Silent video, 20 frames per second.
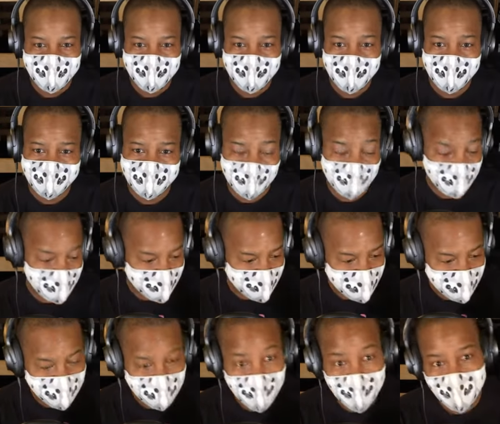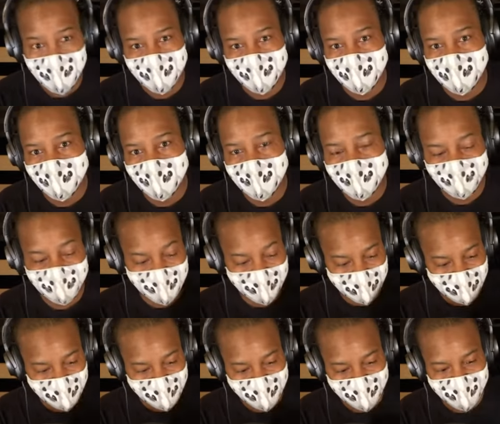I said, I want to hear the audio. I want to
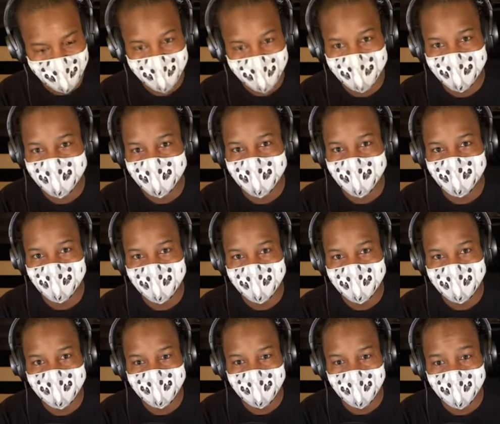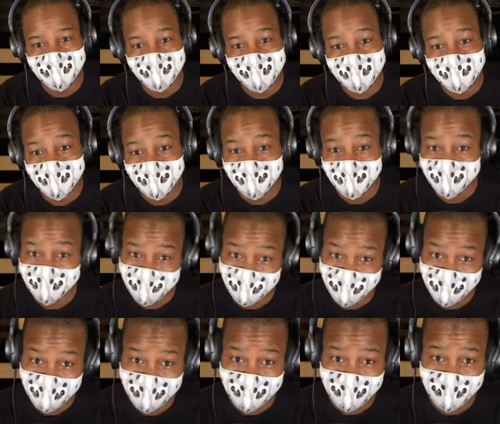hear I want to see the camera. They
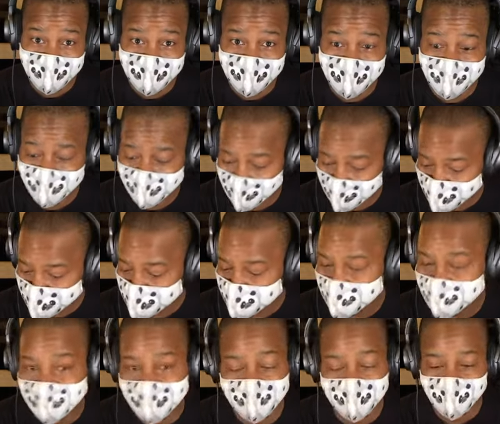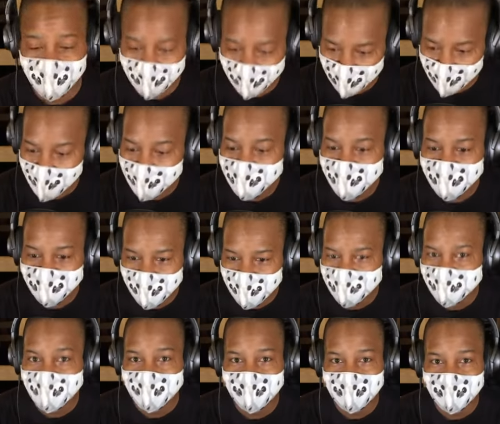refused, and I said, okay, then I will
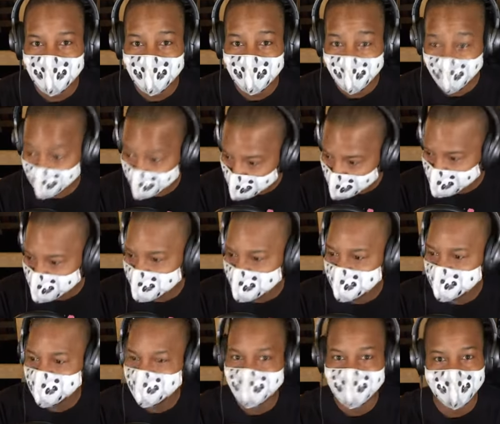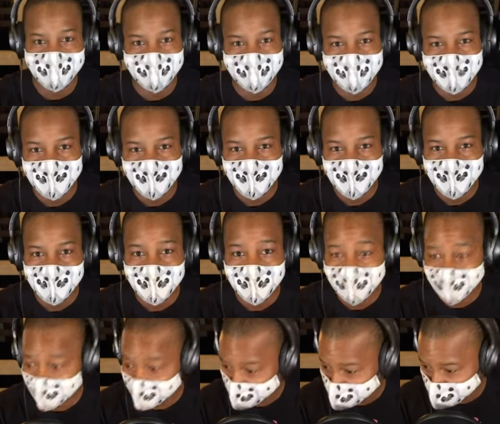file the first EEOC
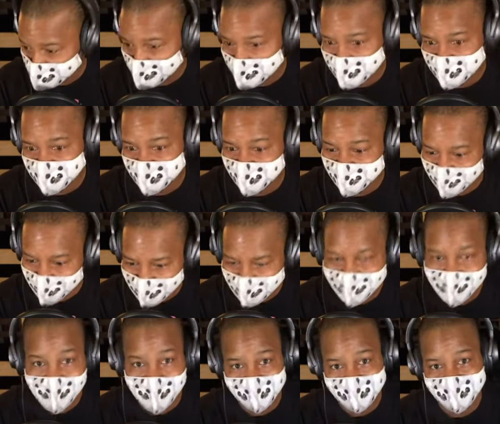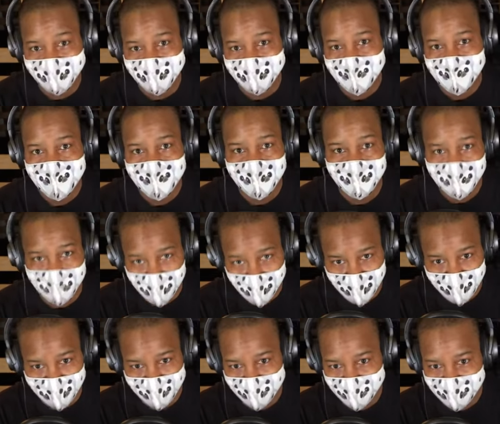against you guys for not acting
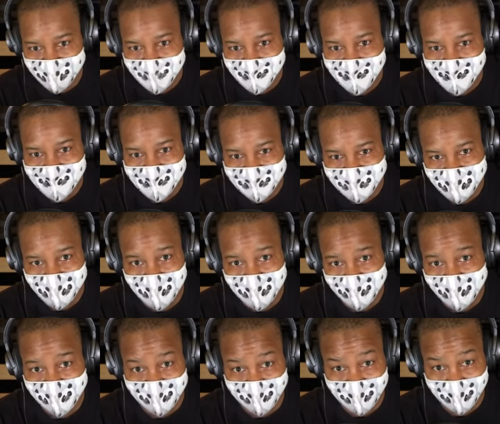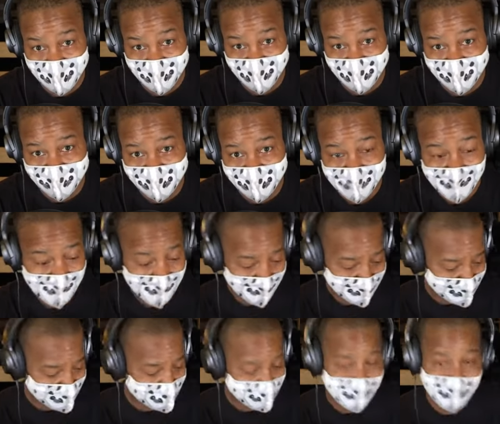accordingly to what was taking place.
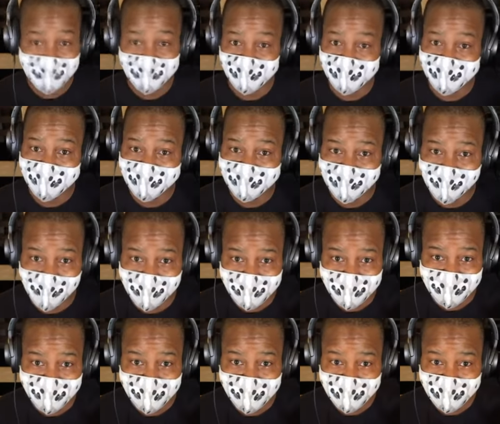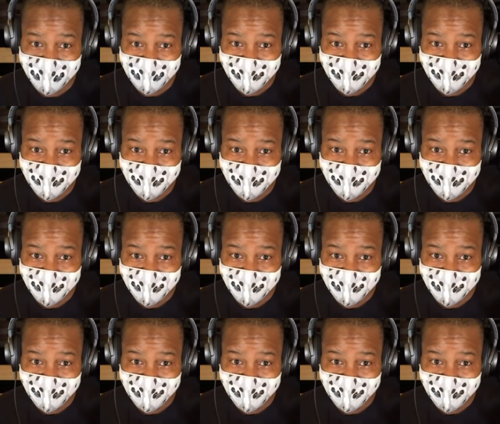This guy was stalking me,